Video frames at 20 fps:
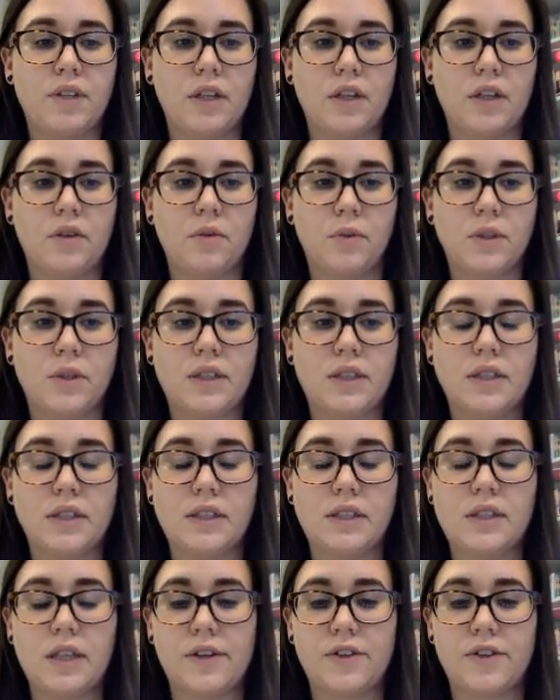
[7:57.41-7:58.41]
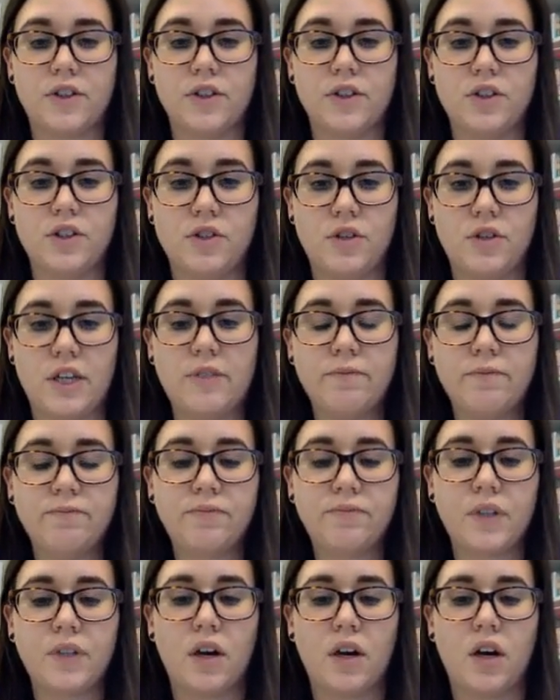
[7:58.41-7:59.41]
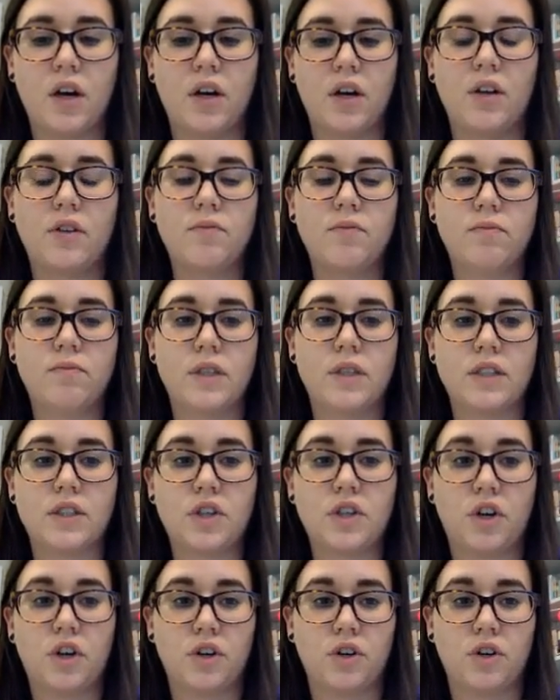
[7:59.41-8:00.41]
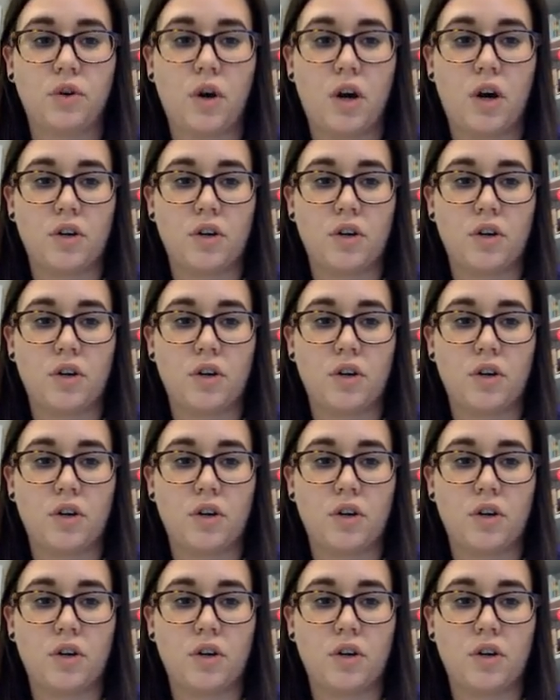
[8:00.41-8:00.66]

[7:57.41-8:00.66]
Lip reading: that it was his sacred duty. This colonel